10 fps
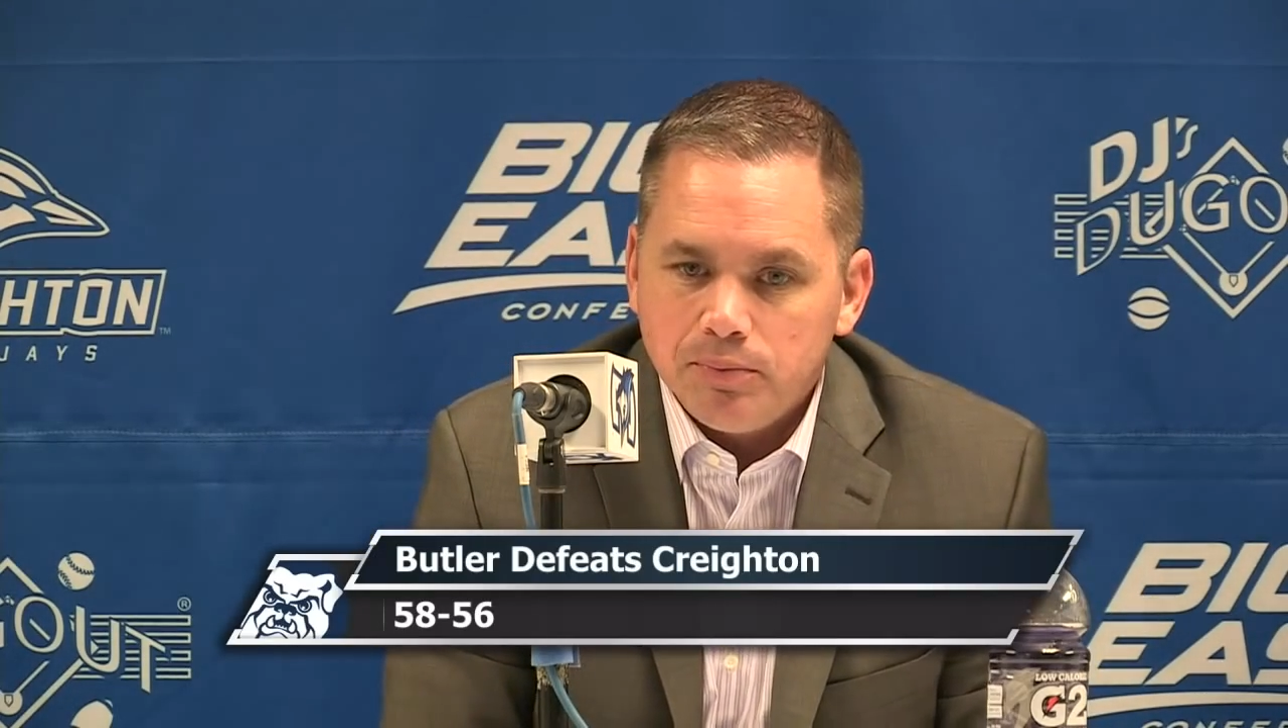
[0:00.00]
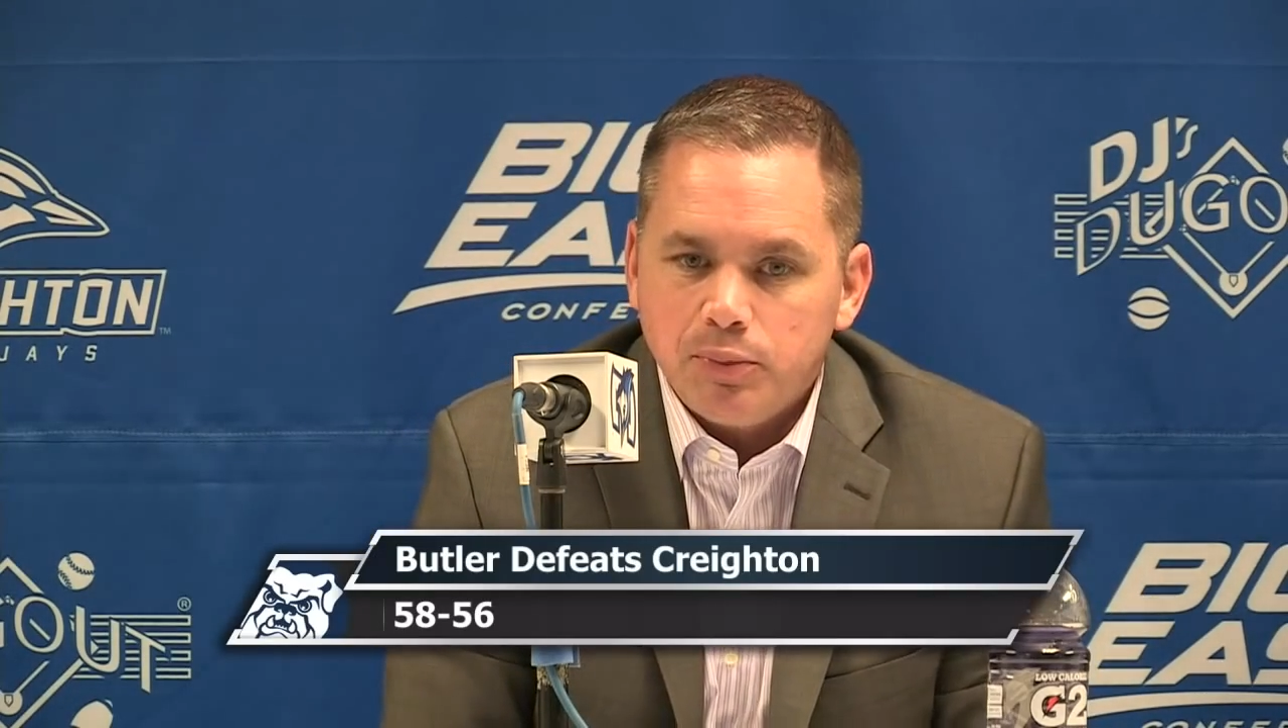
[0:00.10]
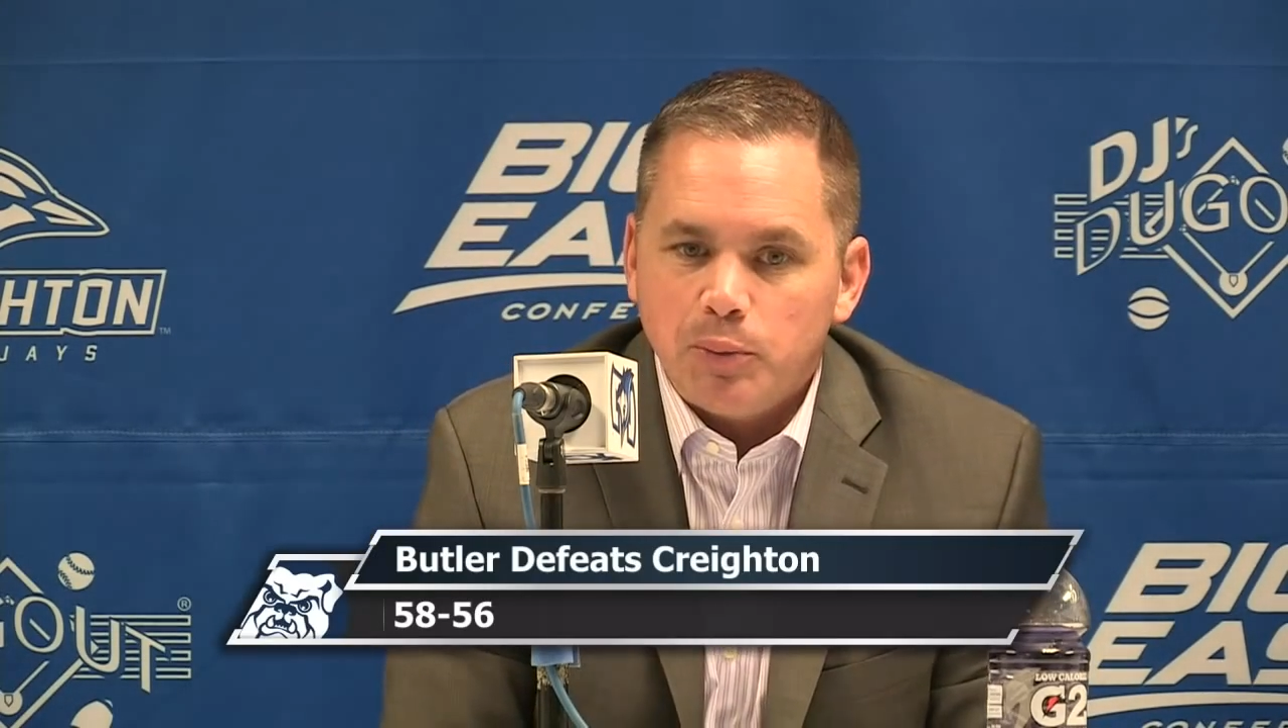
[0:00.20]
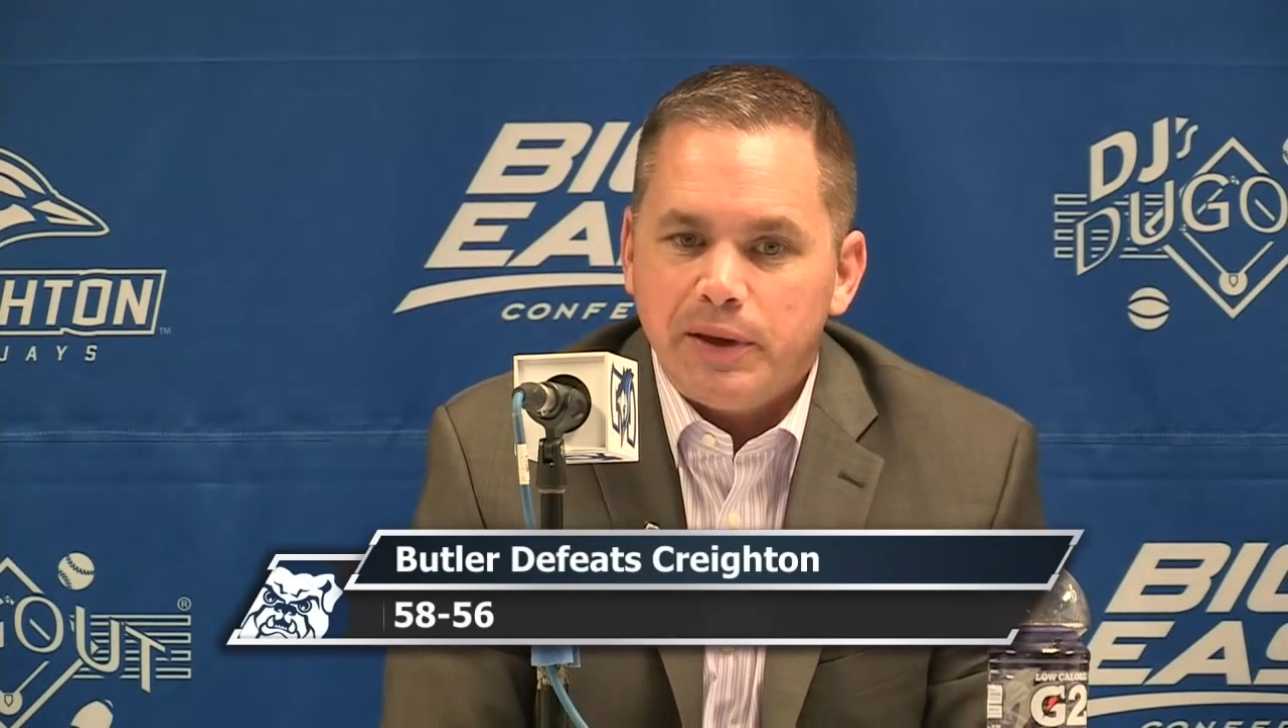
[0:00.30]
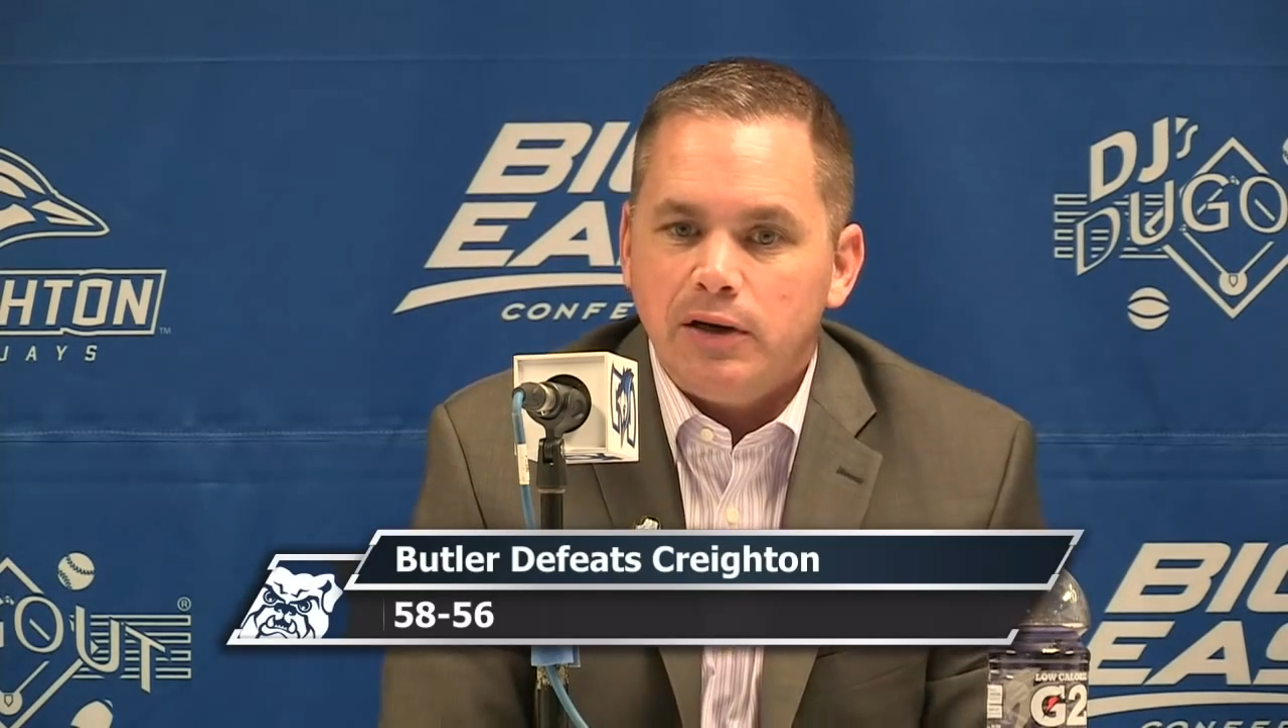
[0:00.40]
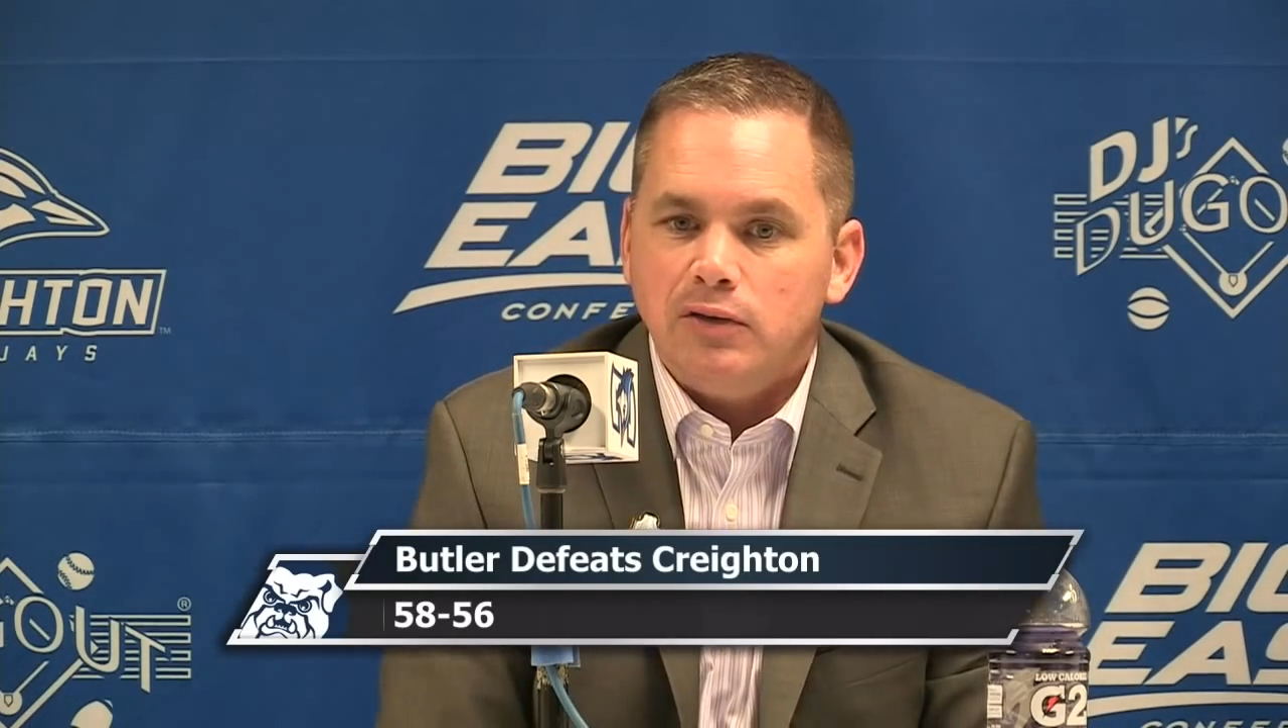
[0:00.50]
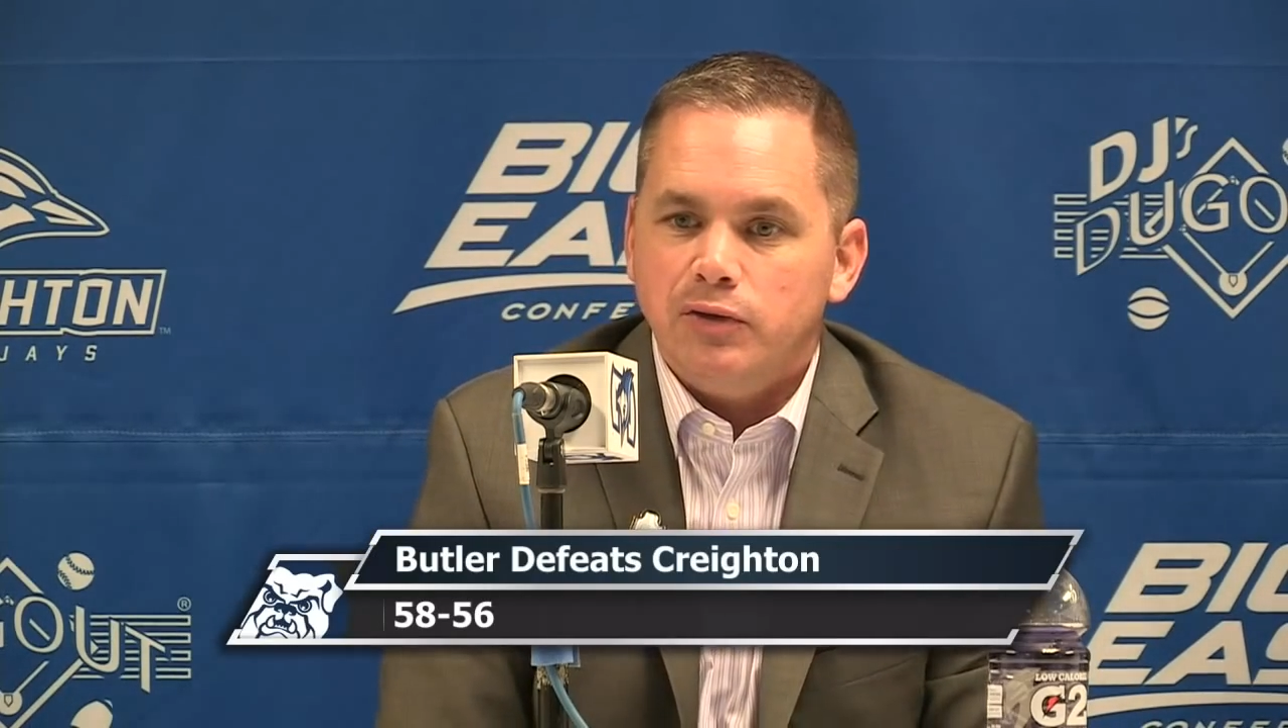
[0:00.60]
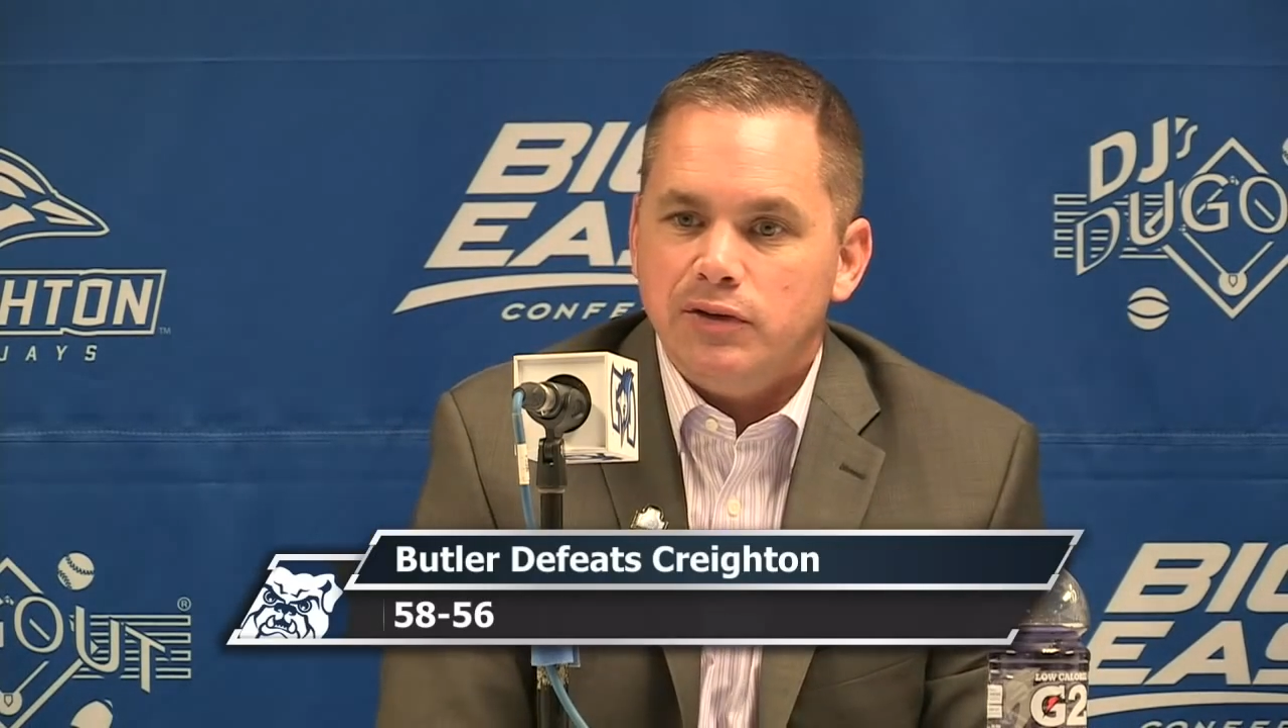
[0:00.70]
preparing for